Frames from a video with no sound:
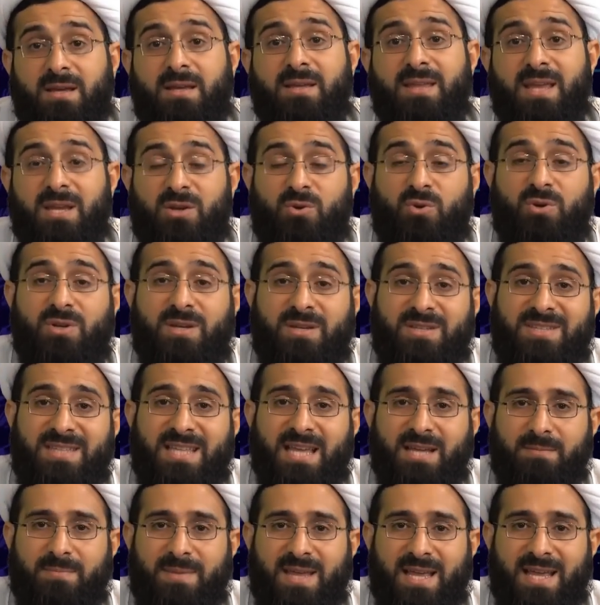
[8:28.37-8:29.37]
They couldn't
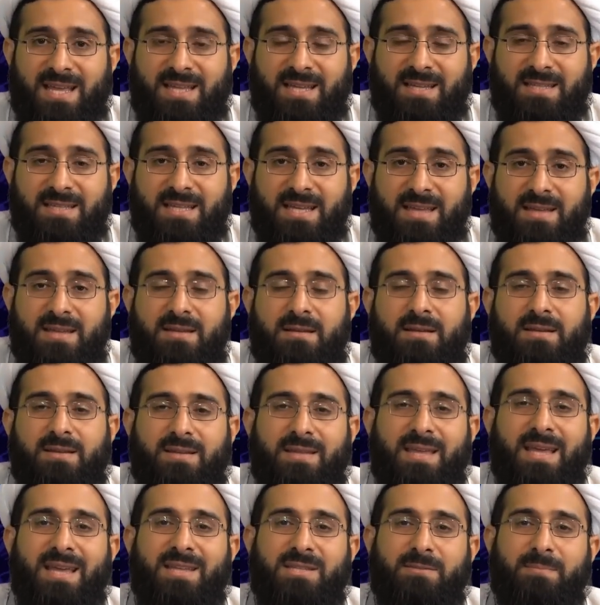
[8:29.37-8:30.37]
sell me anything.
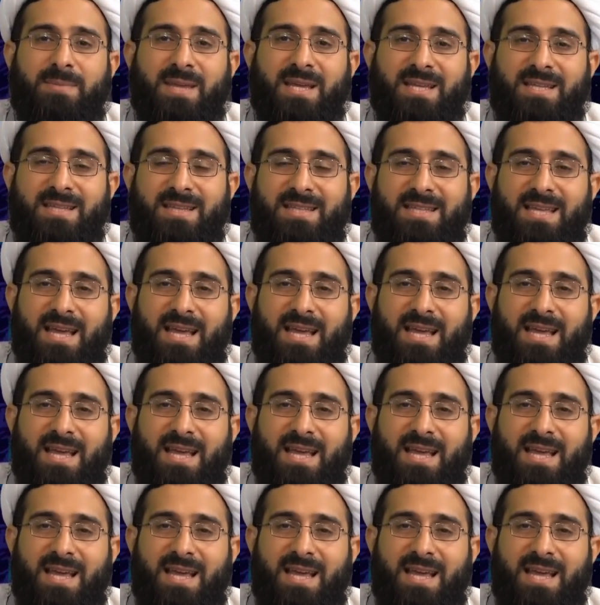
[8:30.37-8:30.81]
This means